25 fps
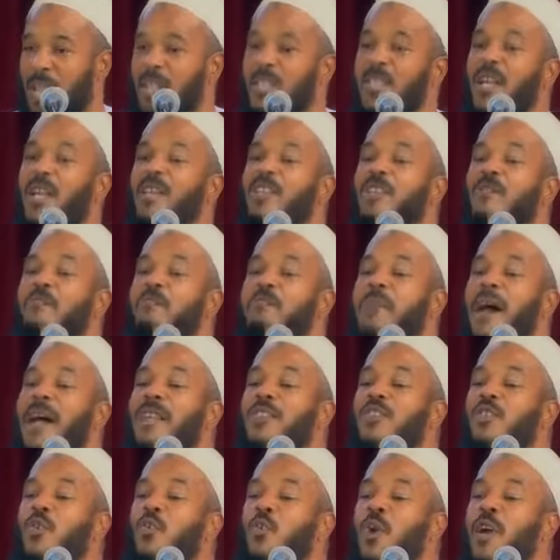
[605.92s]
it doesn't
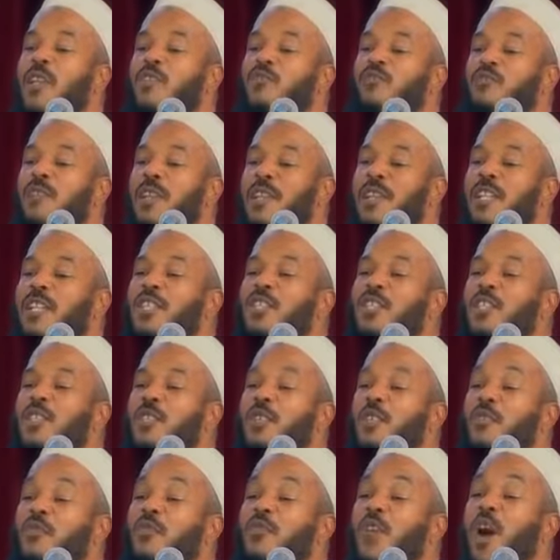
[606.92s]
matter what
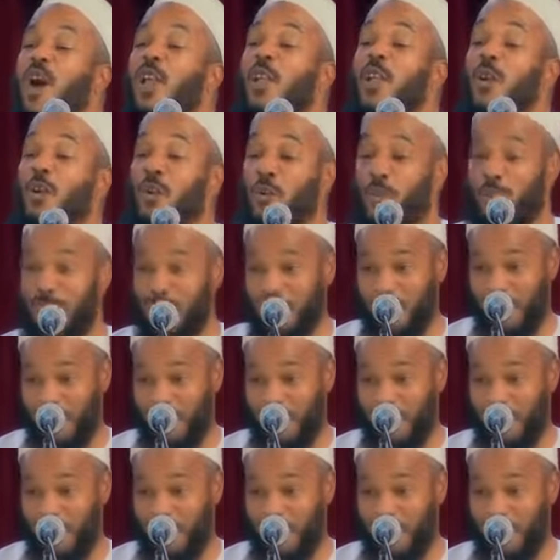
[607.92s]
religion you follow.